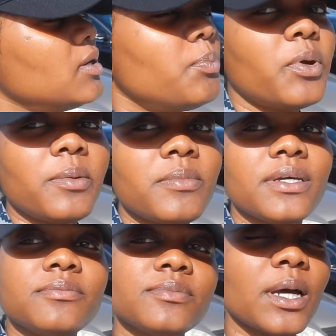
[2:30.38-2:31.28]

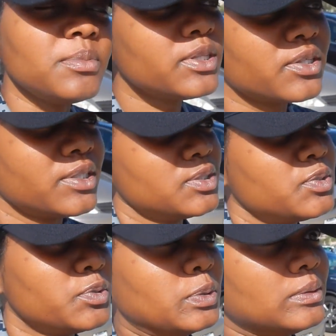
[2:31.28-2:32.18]
appointment. I'll be
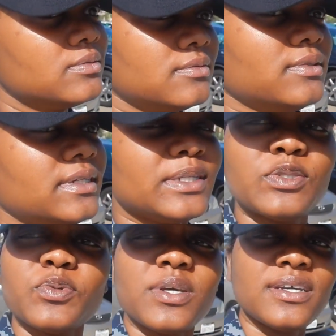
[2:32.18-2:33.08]
32, what, in
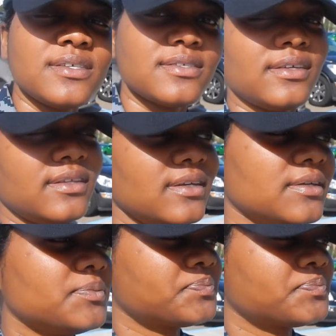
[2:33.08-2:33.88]
two days, I think?